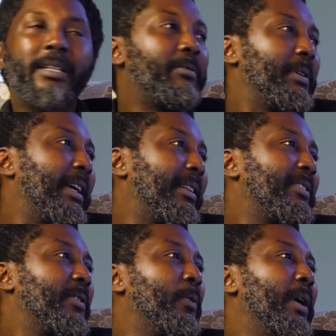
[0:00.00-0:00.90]
That
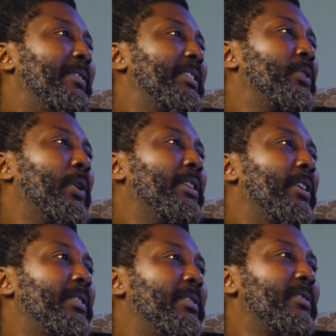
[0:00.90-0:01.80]
regardless of whatever is going
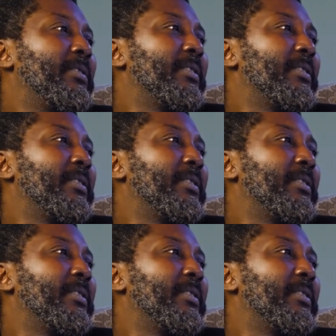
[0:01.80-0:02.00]
on,